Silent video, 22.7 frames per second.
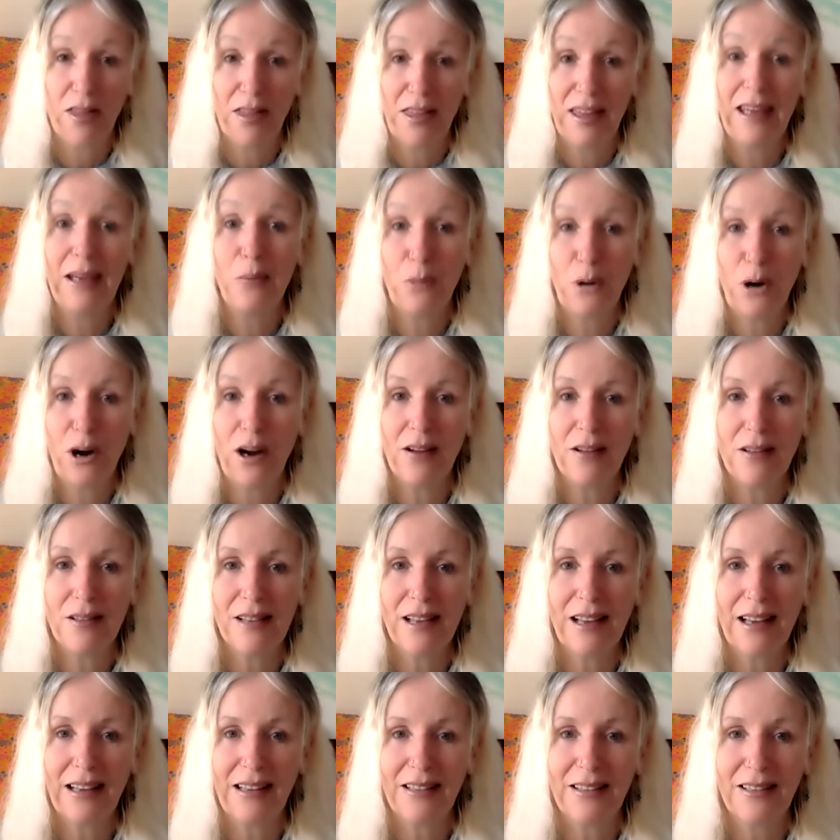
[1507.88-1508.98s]
the
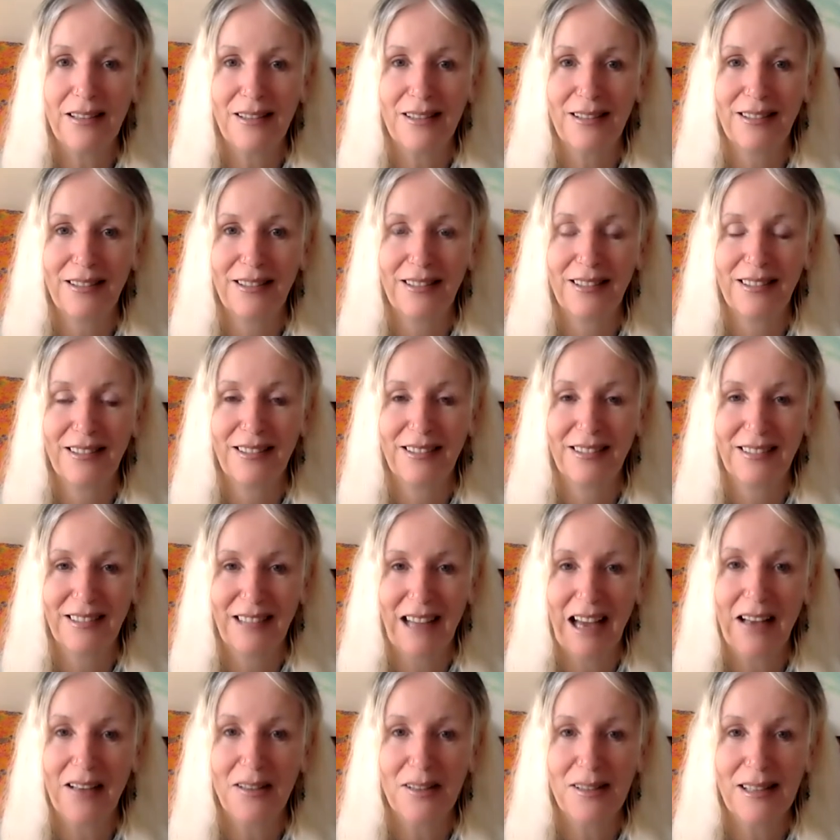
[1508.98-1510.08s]
process.
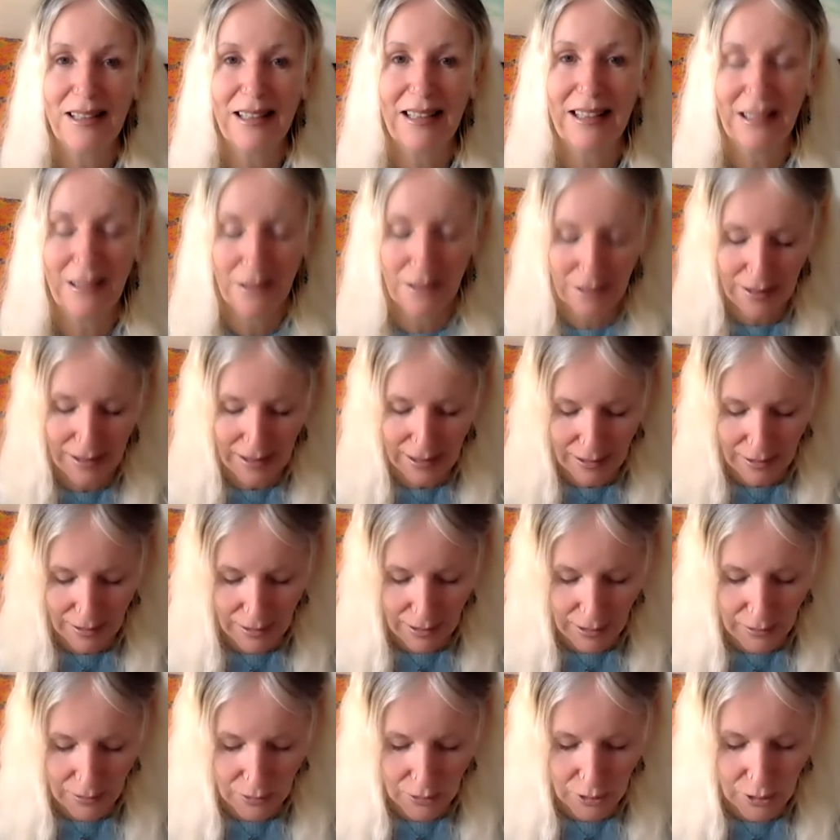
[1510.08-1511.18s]
That's it in a
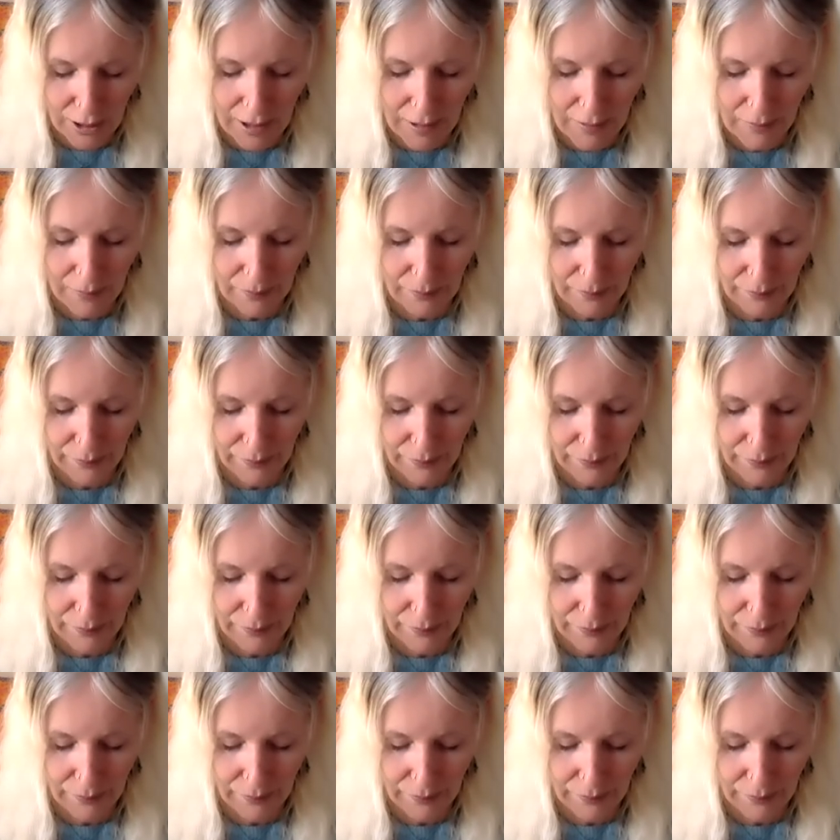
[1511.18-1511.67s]
nutshell.